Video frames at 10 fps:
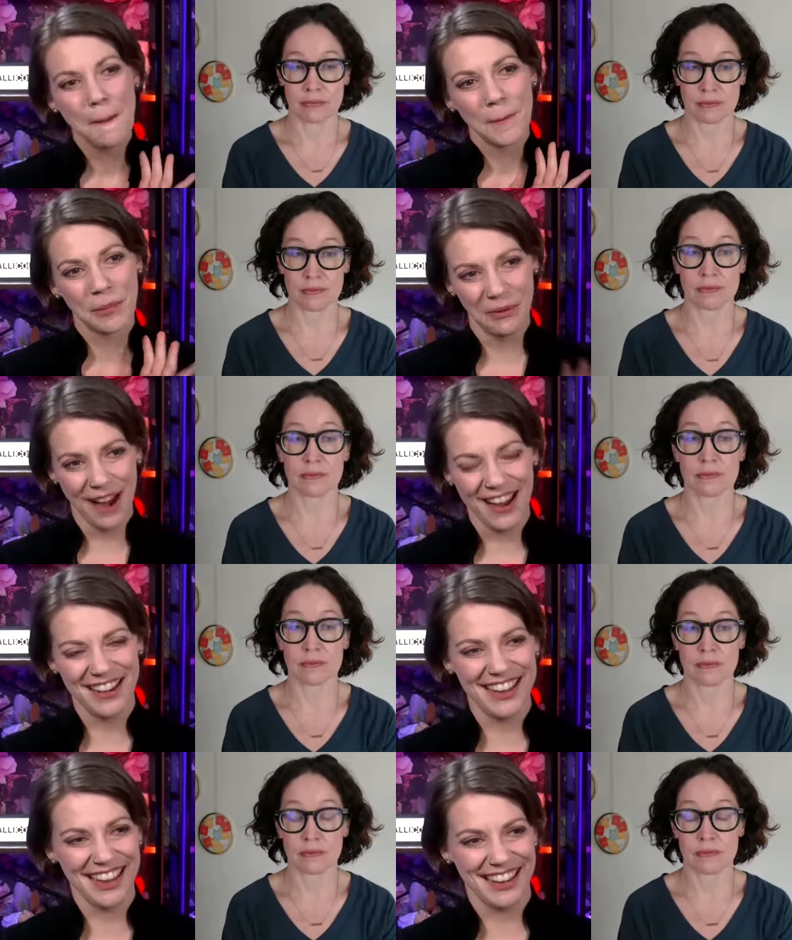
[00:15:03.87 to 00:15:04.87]
Speaker 1: mm-hmm.
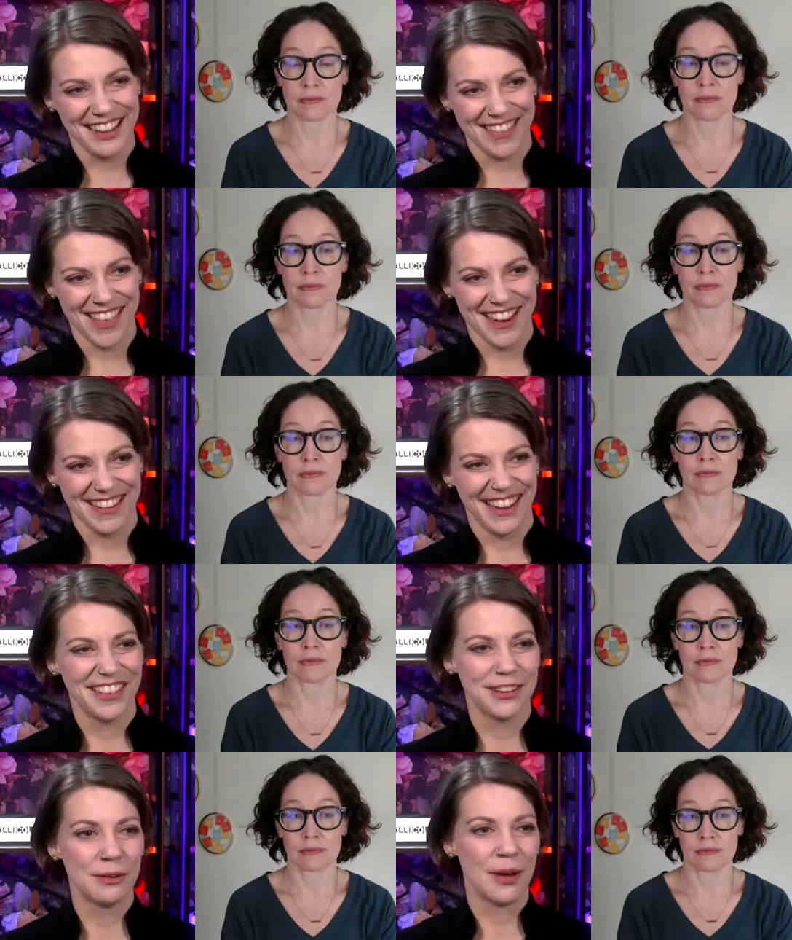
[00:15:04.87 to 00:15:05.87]
prior to getting in there.
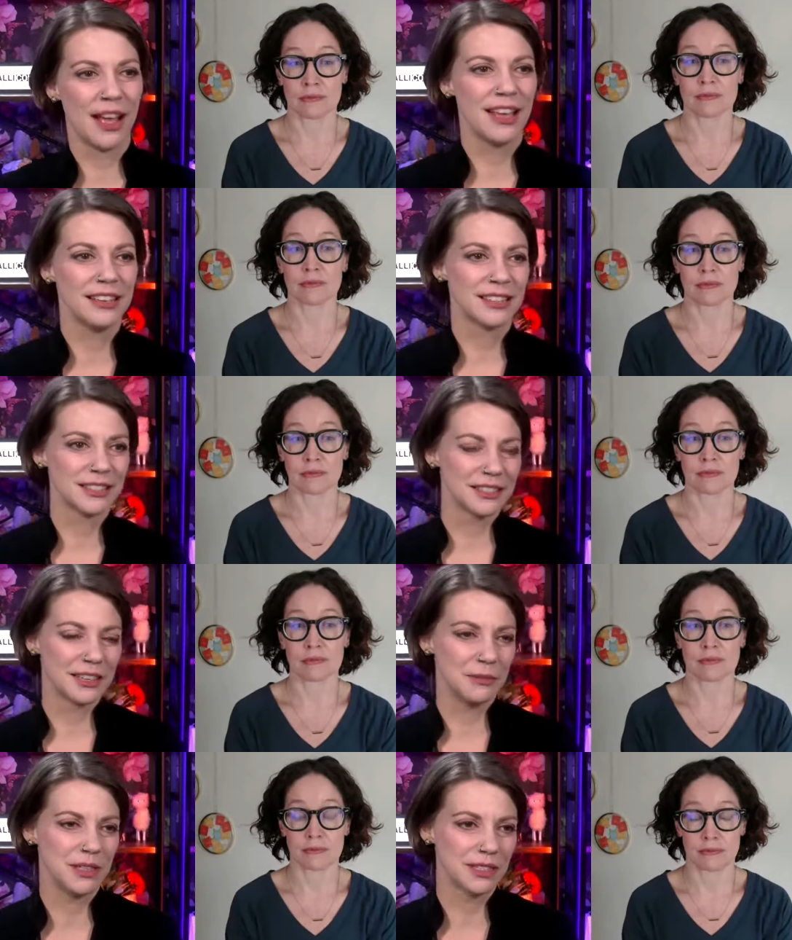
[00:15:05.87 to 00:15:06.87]
Otherwise, there's
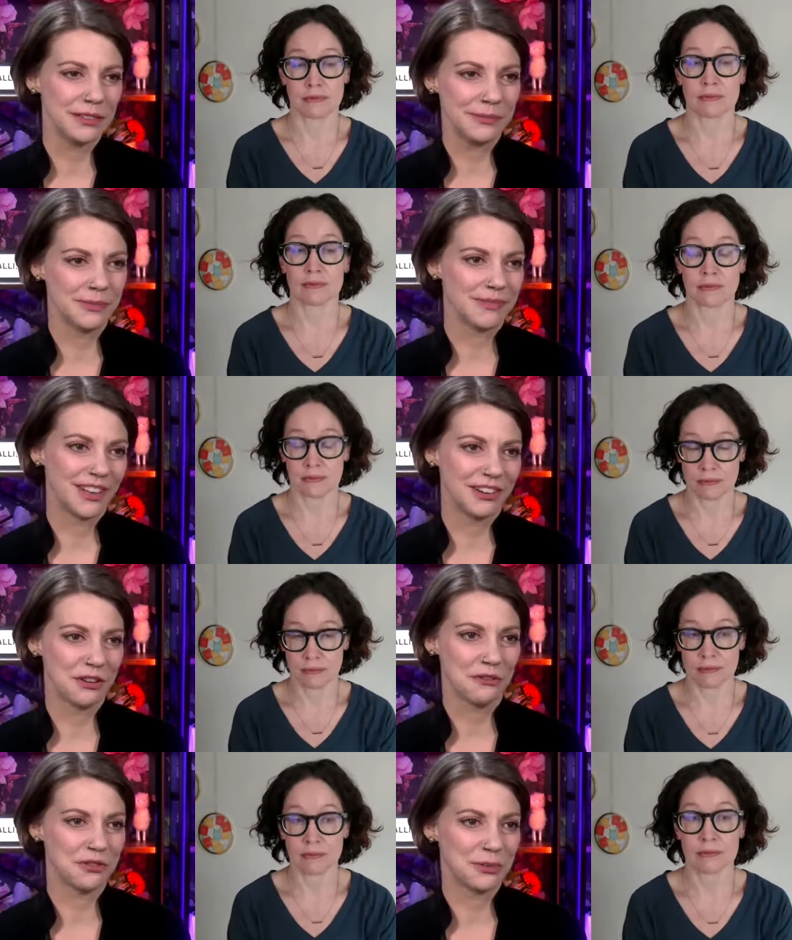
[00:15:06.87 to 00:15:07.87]
gonna be some
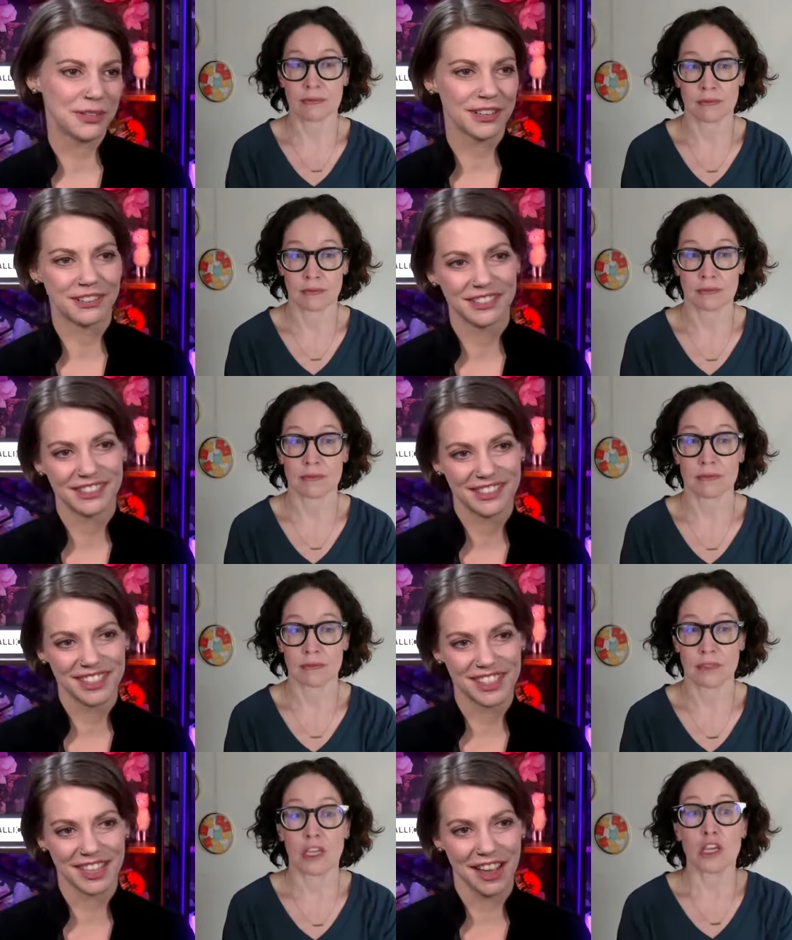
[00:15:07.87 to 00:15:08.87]
uncomfortable
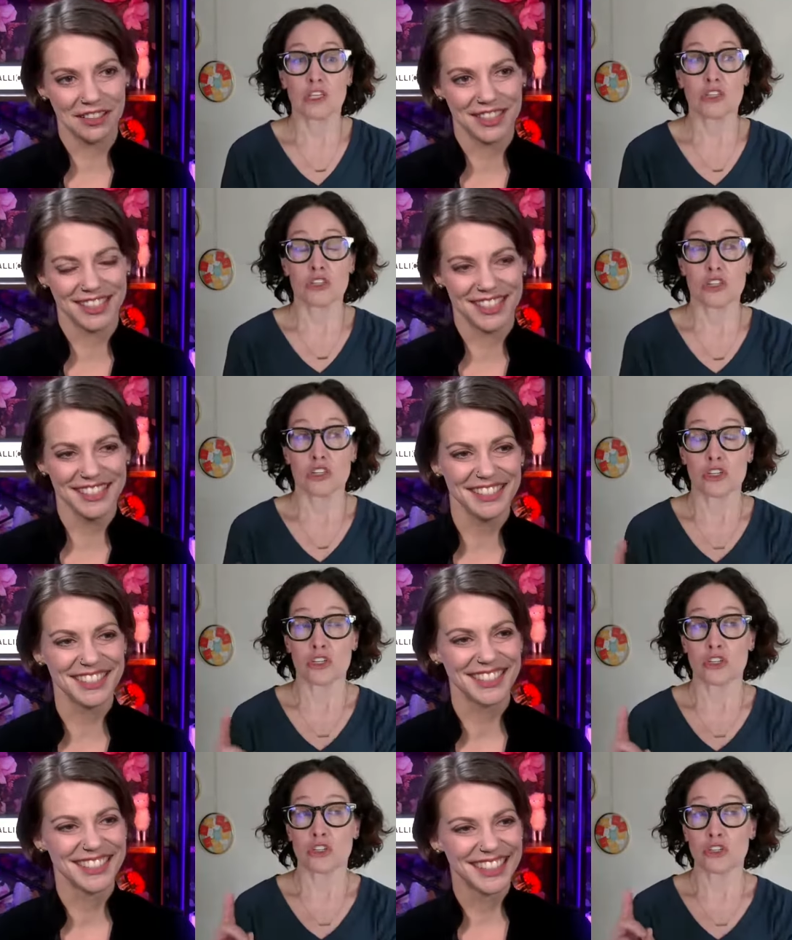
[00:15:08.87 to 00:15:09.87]

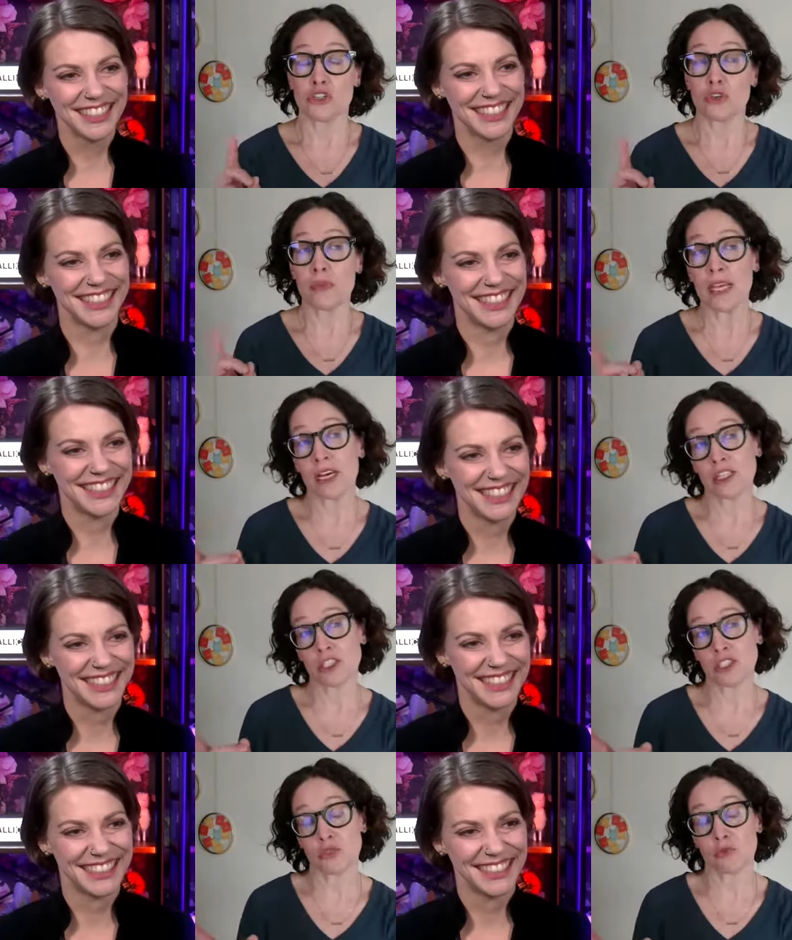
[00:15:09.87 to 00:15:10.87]
silences.
Speaker 2: So beyond
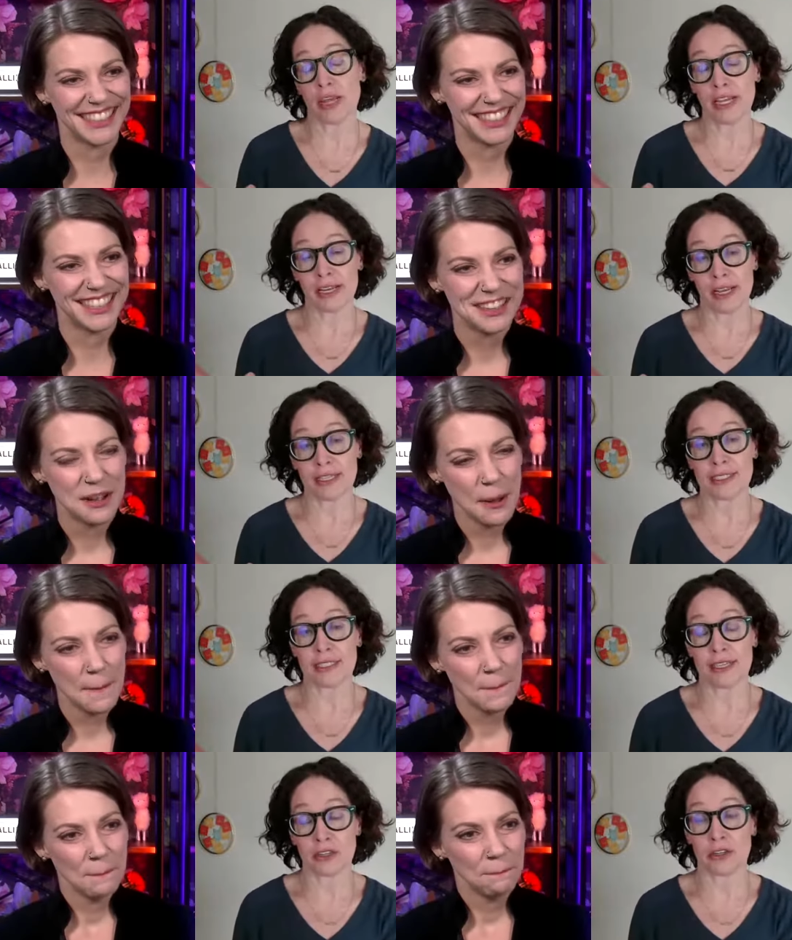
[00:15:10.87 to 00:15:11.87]
just
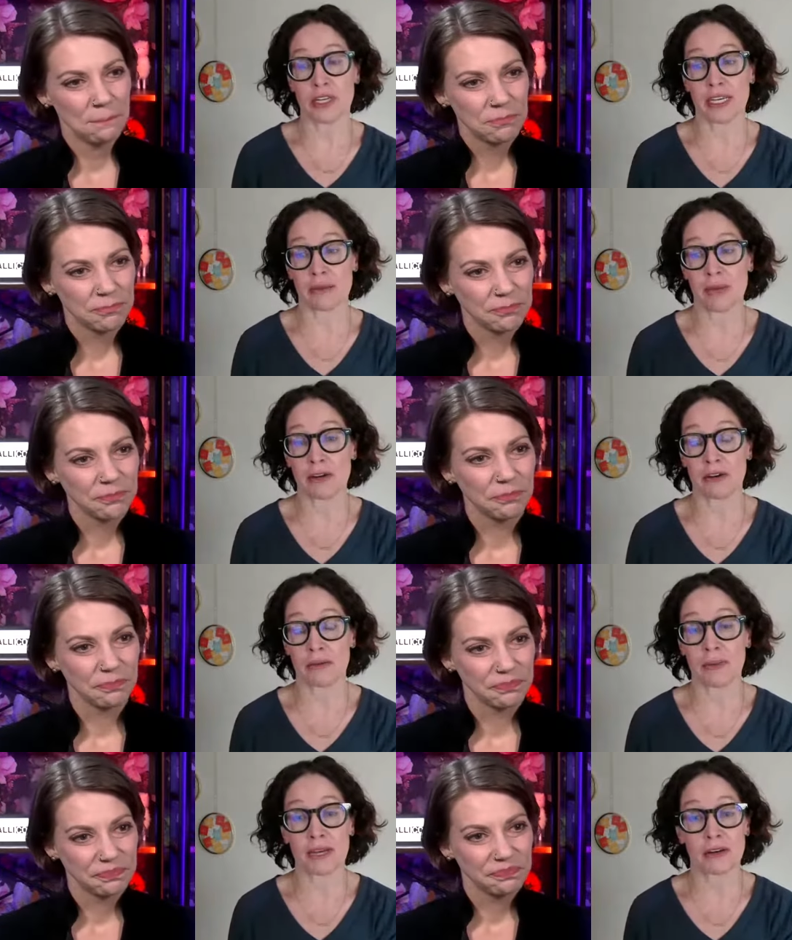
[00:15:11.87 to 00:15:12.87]
recognizing that you're going to get better
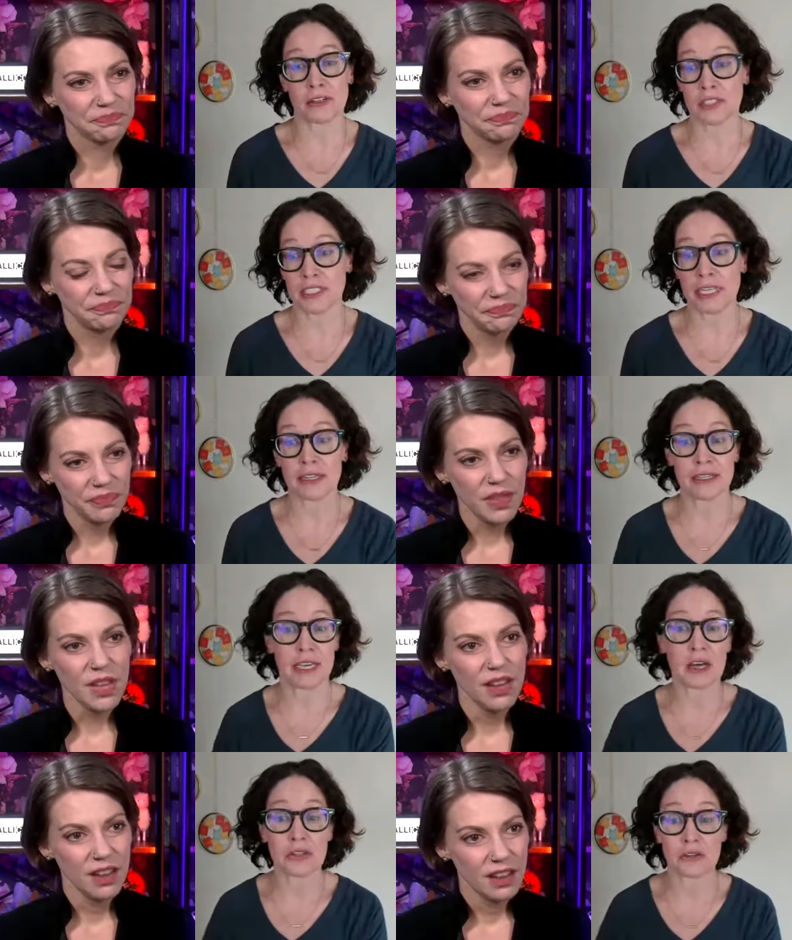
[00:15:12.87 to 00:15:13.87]
and better, you just hit on
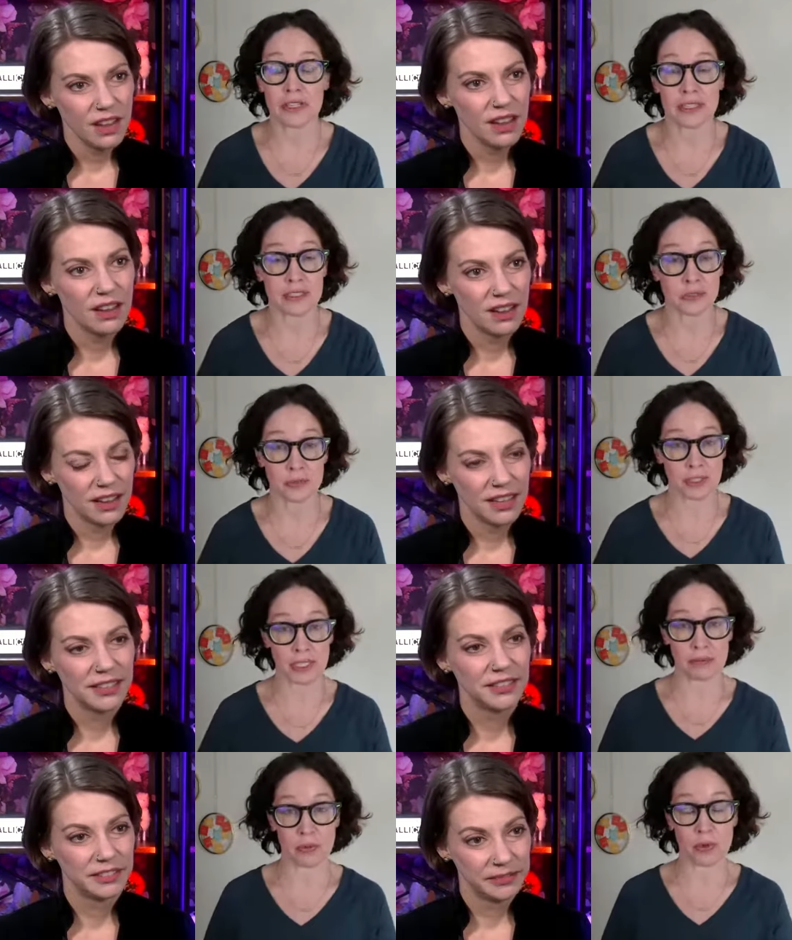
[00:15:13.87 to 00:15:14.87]
the other thing that's
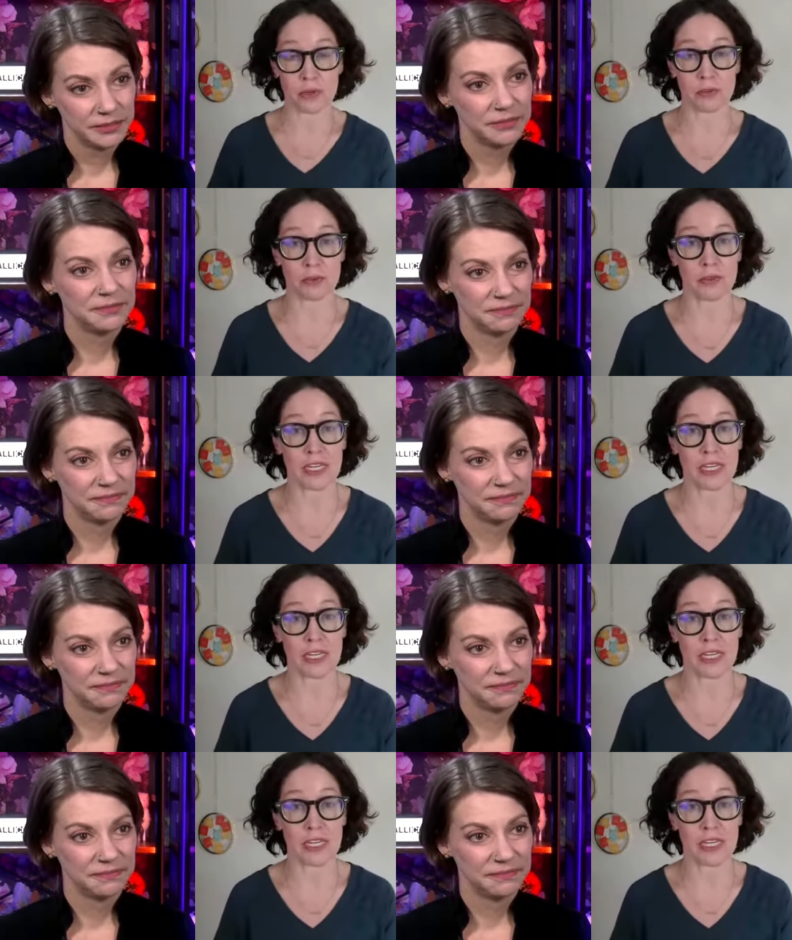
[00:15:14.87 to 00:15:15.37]
really important for